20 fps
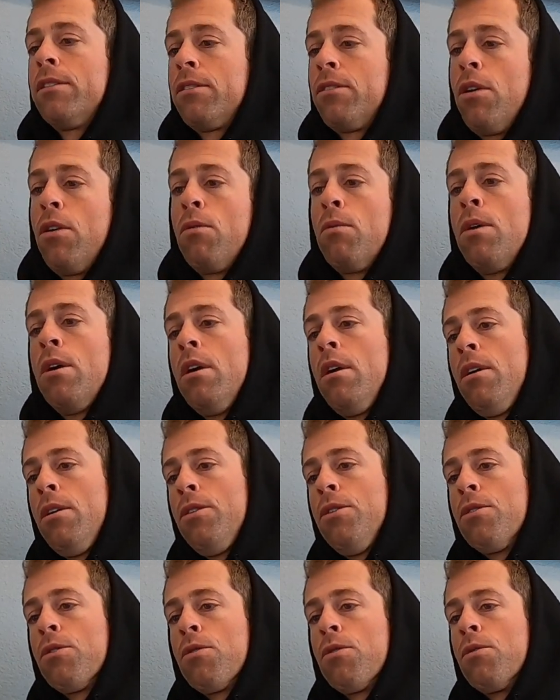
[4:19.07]
So
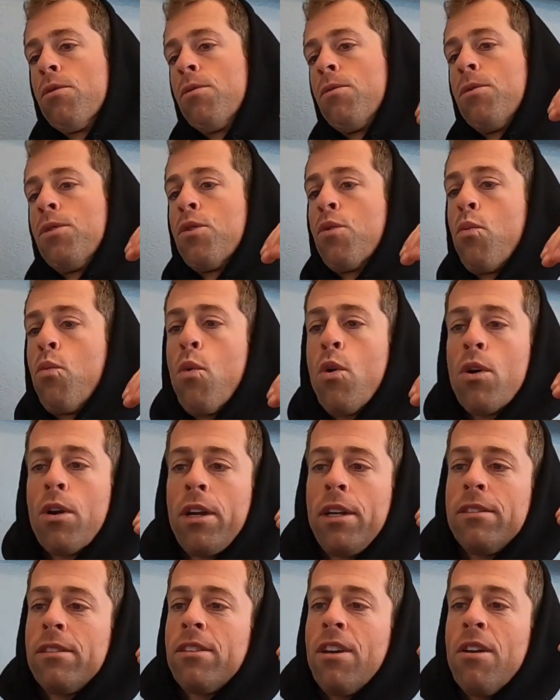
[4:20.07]
your
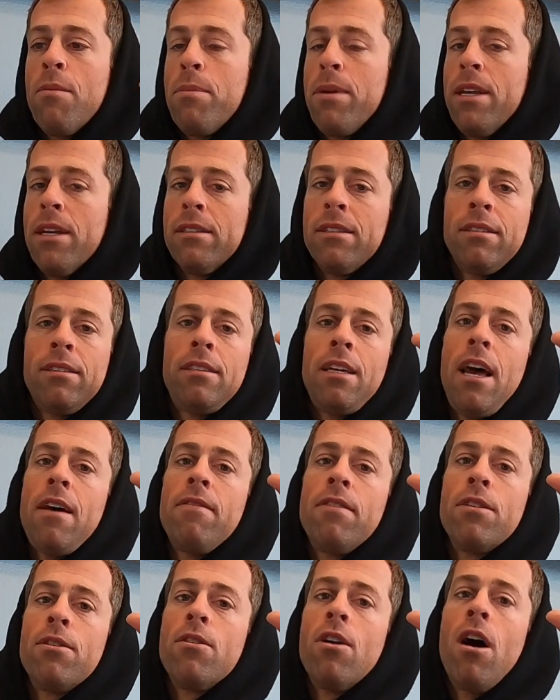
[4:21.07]
work is going to be a
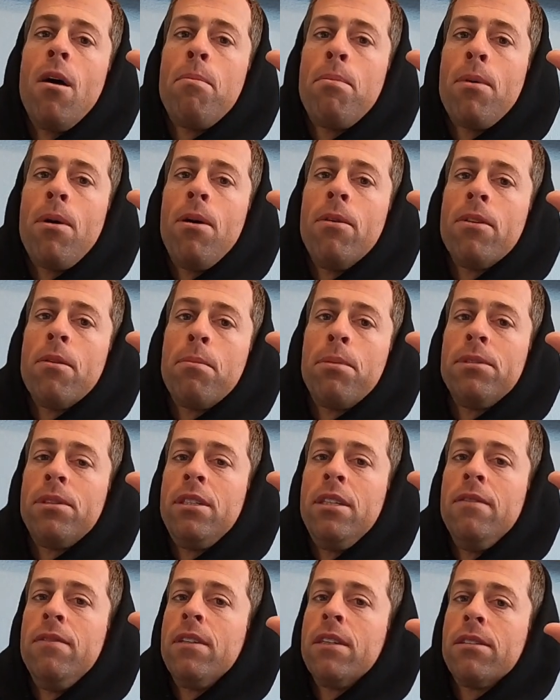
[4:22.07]
7 or up on the
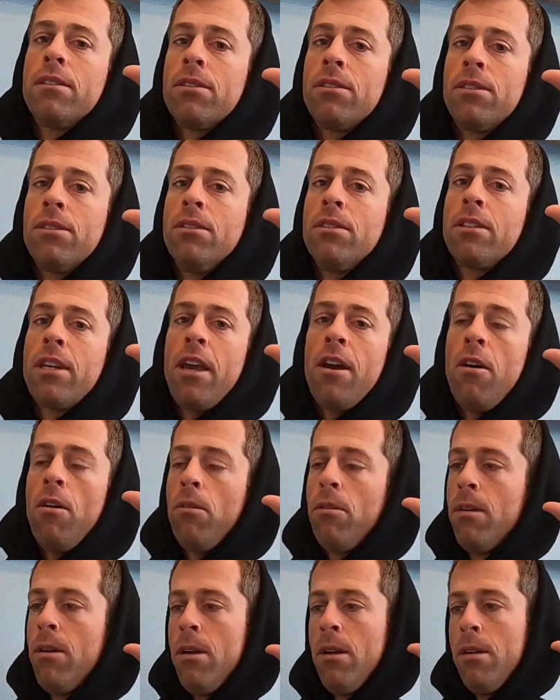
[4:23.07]
perceived exertion
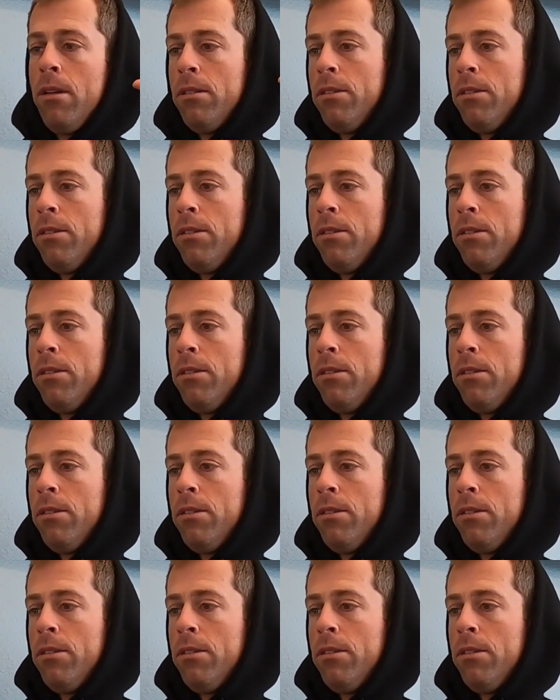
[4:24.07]
scale,